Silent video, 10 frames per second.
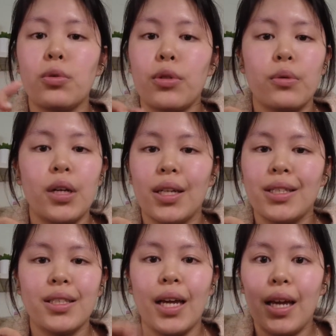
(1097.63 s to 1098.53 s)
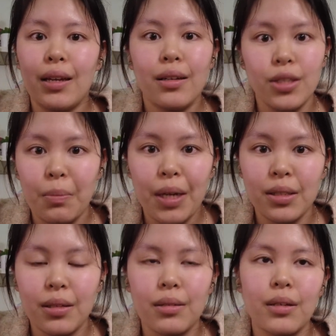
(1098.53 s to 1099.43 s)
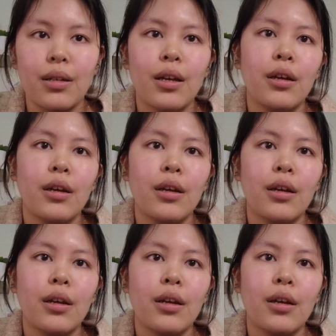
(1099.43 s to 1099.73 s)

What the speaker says: to 3 nights stay domestically.